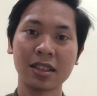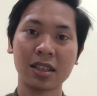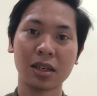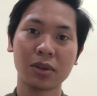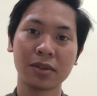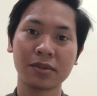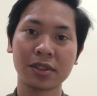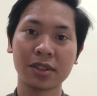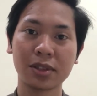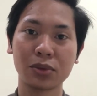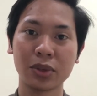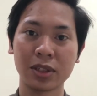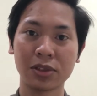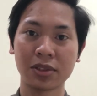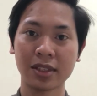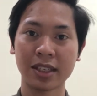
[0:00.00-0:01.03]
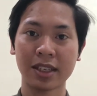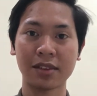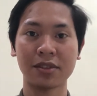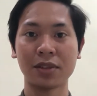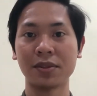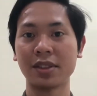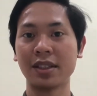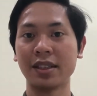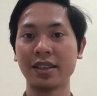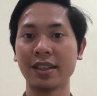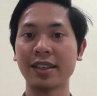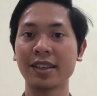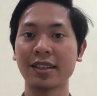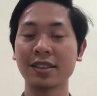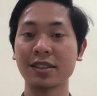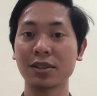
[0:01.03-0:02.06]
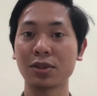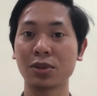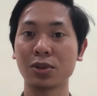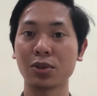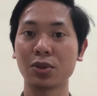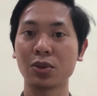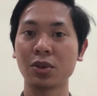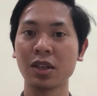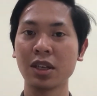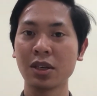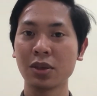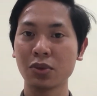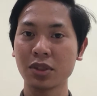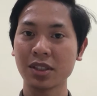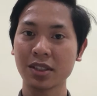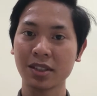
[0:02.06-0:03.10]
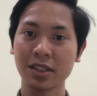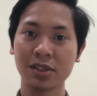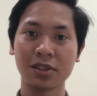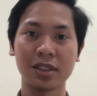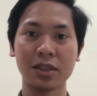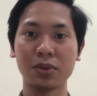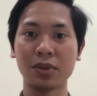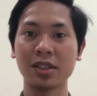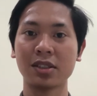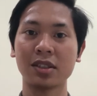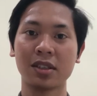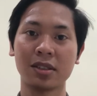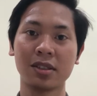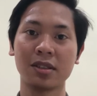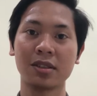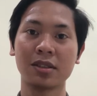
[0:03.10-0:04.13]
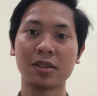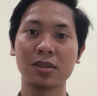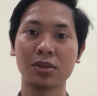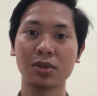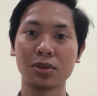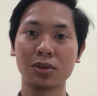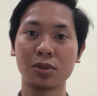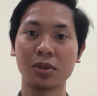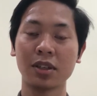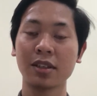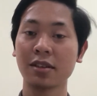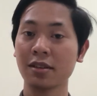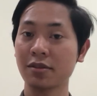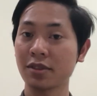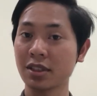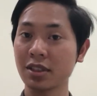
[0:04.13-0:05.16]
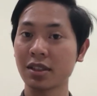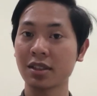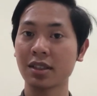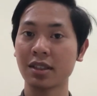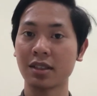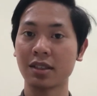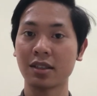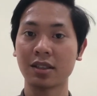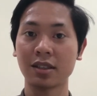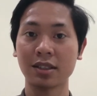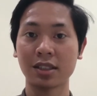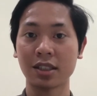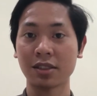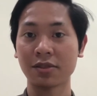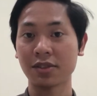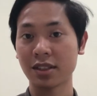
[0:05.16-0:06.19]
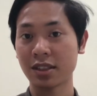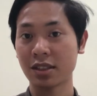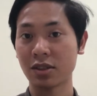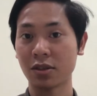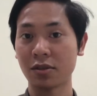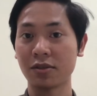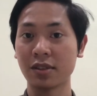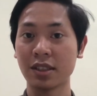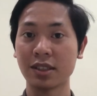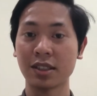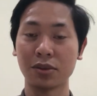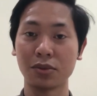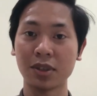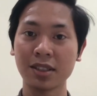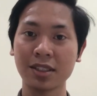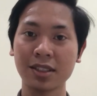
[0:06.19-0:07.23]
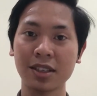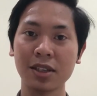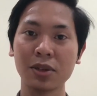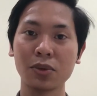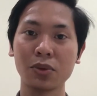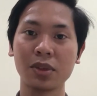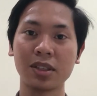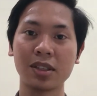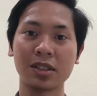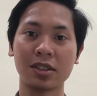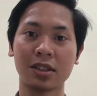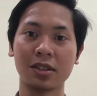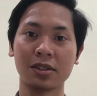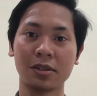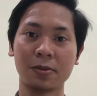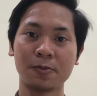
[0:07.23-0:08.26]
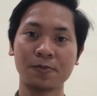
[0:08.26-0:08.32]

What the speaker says: However, we do not have everything in hand, so we started trading with each other to facilitate the satisfaction of needs and wants with each other.